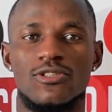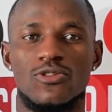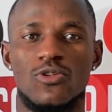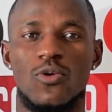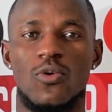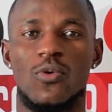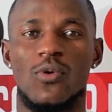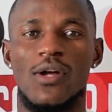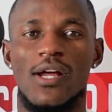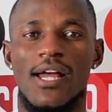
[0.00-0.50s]

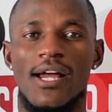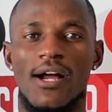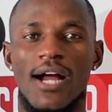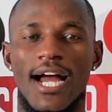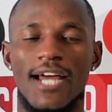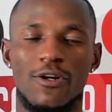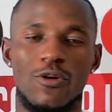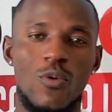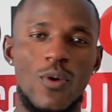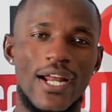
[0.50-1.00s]
So
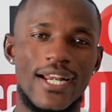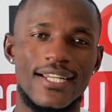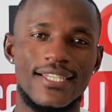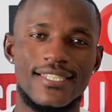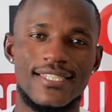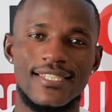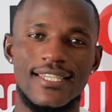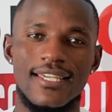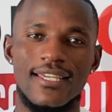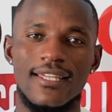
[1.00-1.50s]
I don't want to
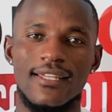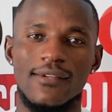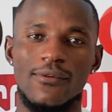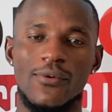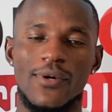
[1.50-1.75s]
see